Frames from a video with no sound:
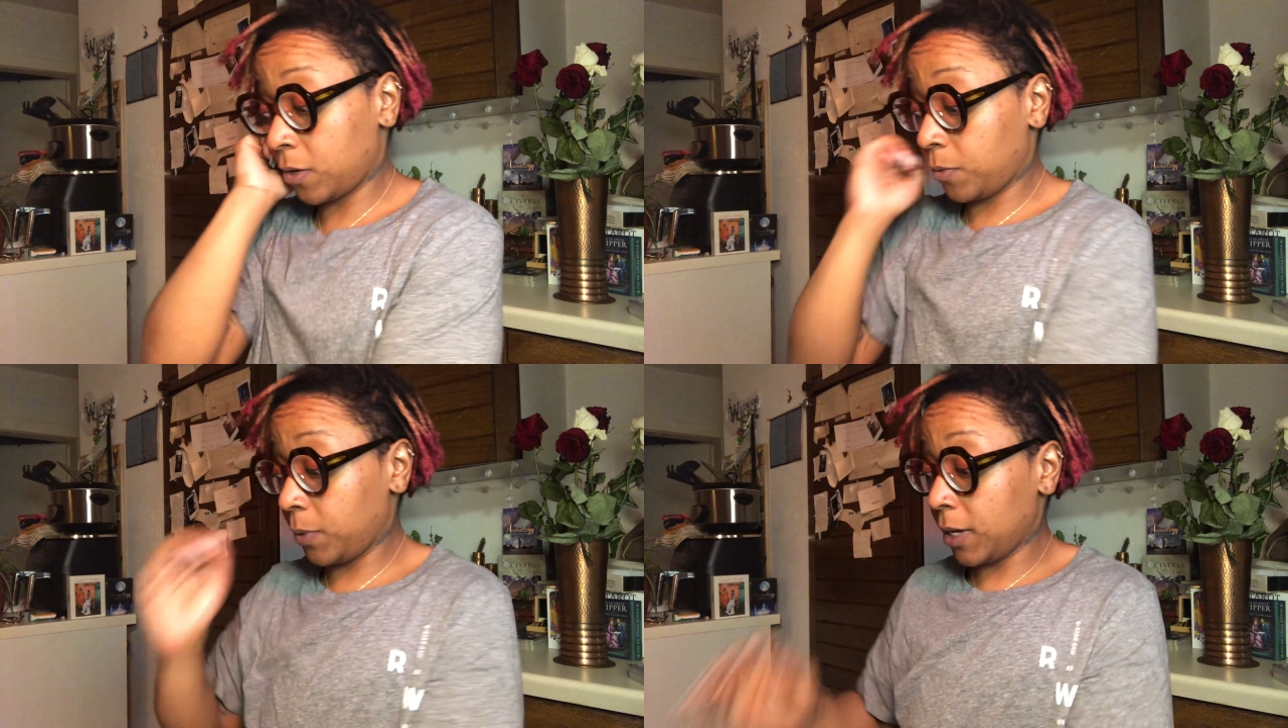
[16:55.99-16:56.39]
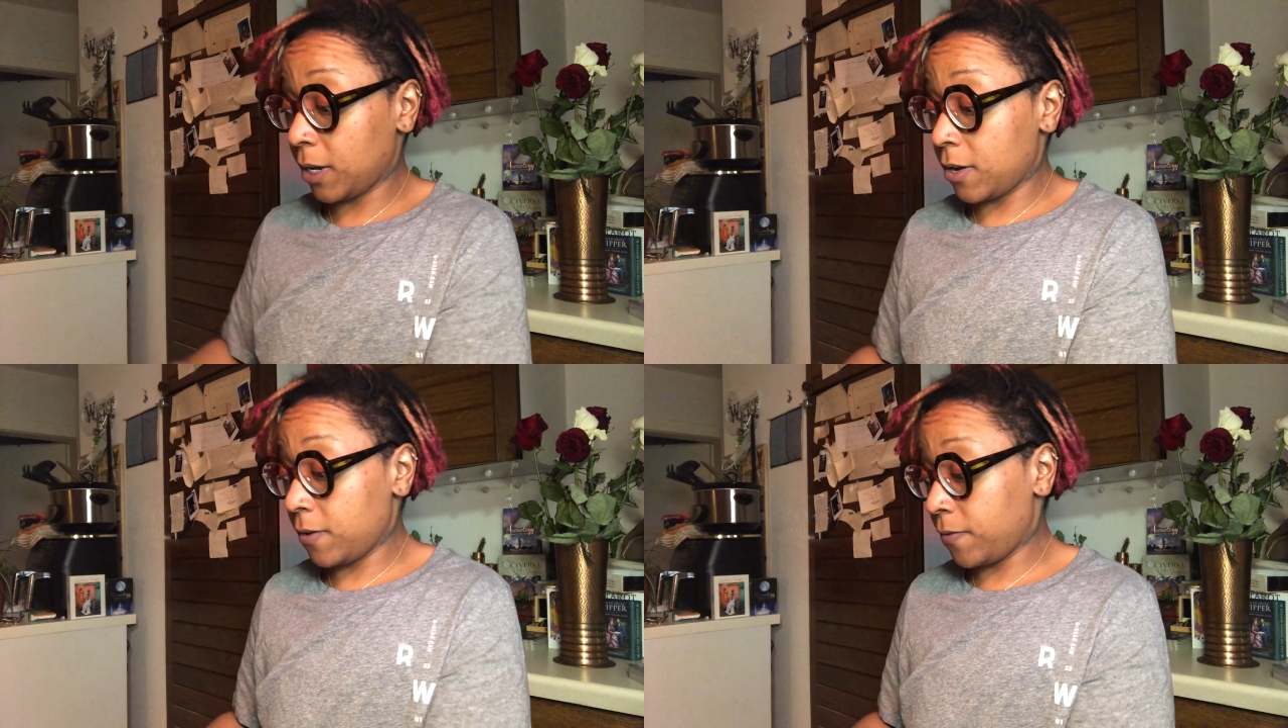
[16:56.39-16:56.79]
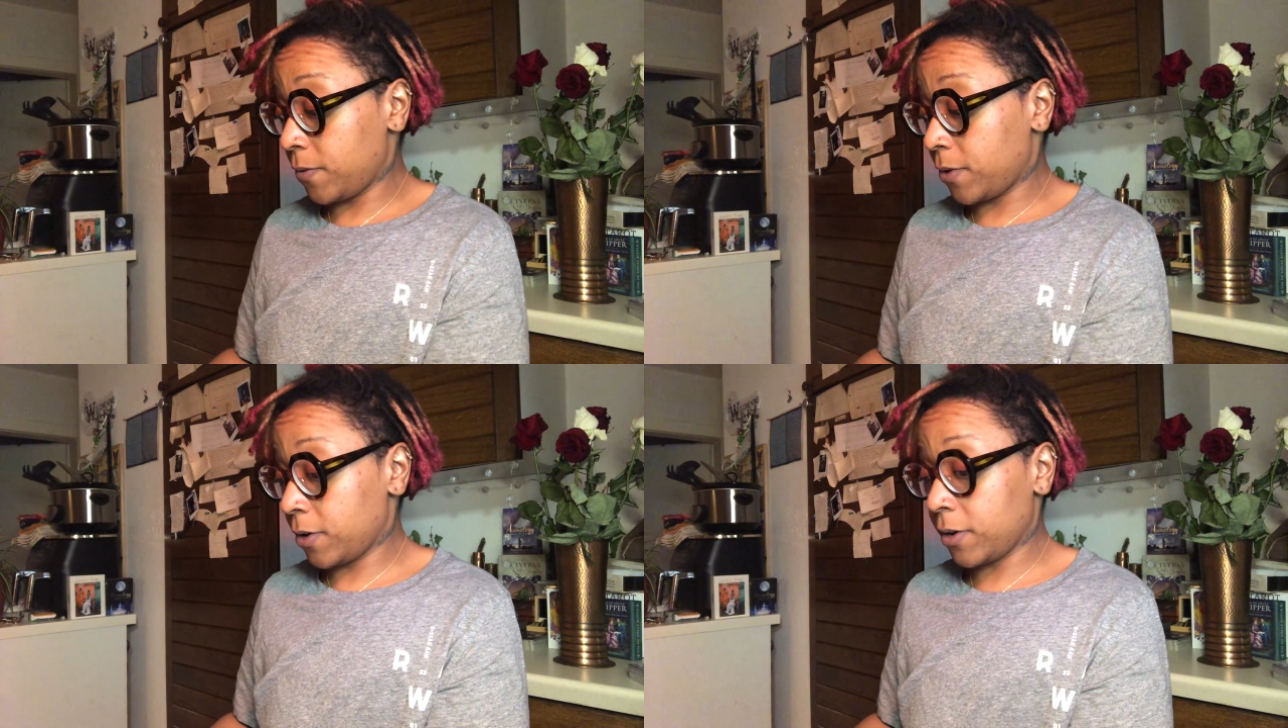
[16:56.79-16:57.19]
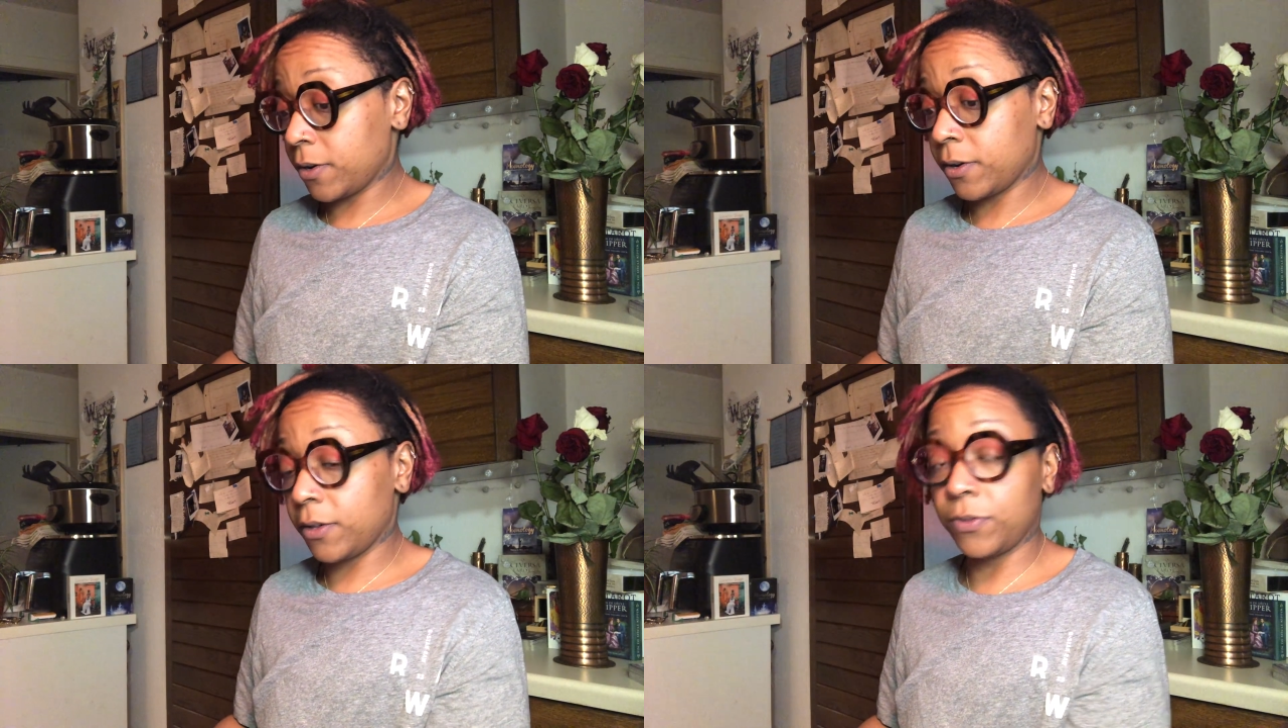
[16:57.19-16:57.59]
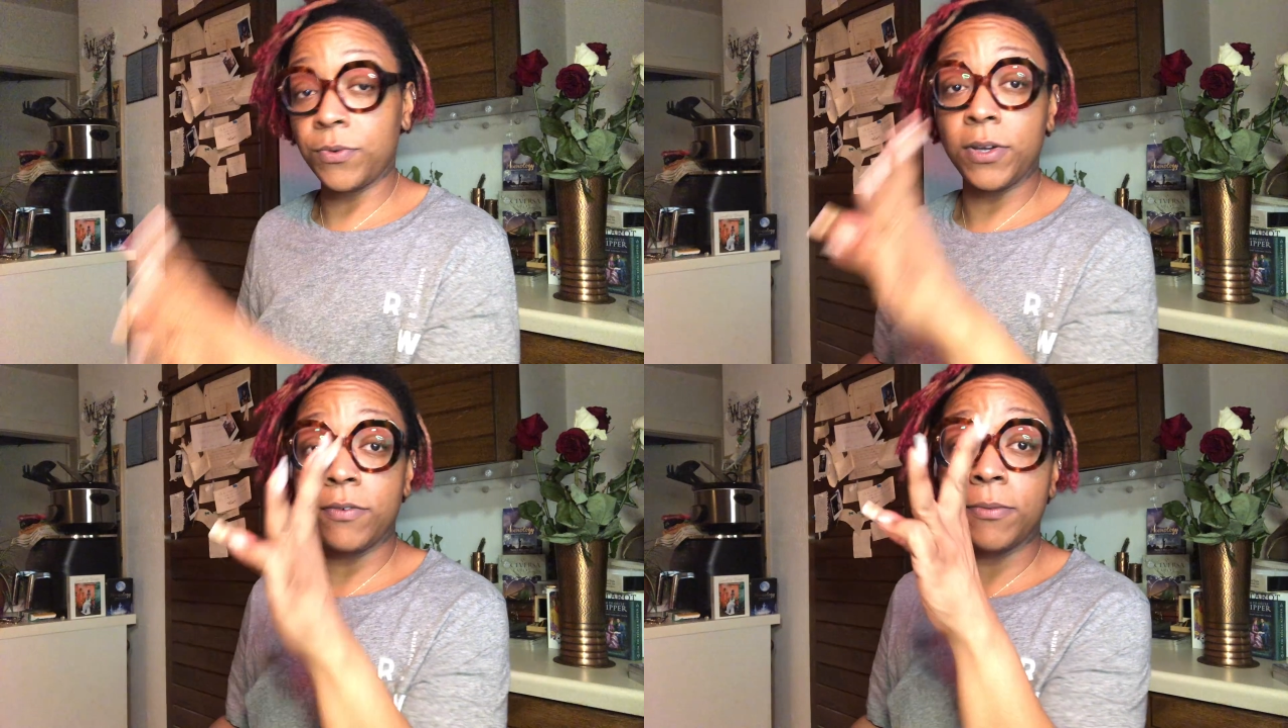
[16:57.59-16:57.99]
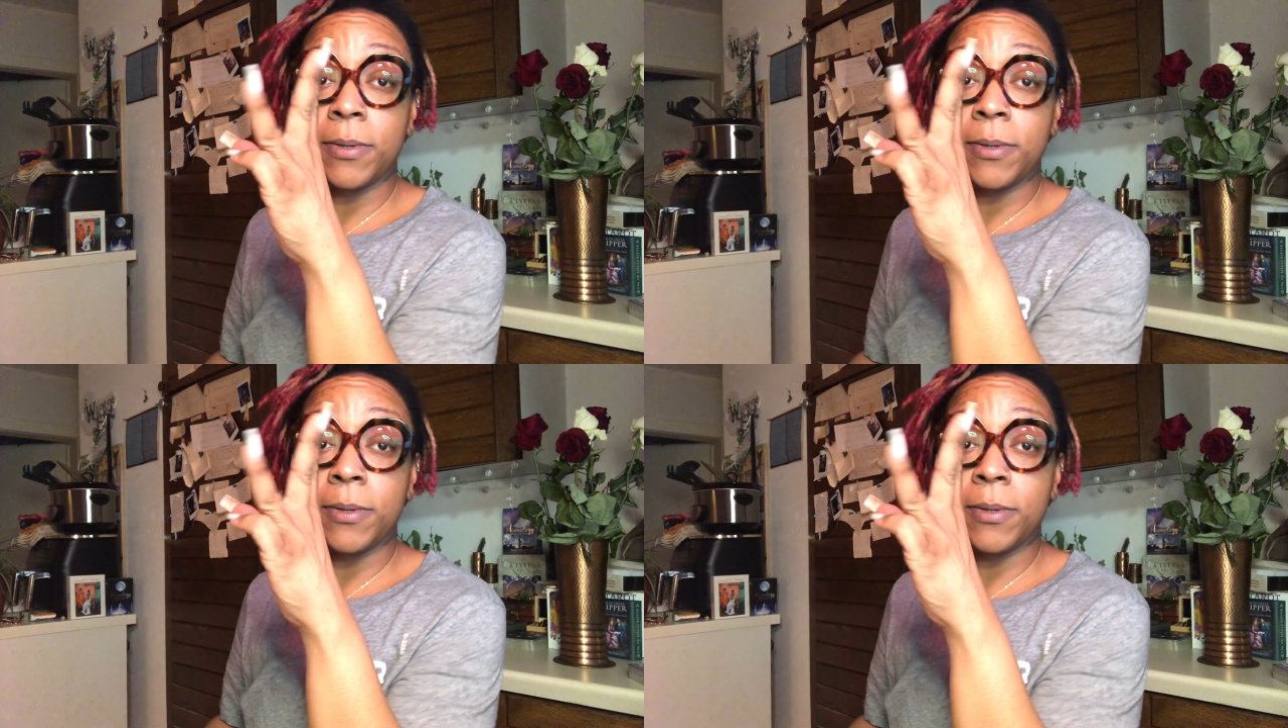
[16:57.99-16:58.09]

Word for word: We got all four and three of them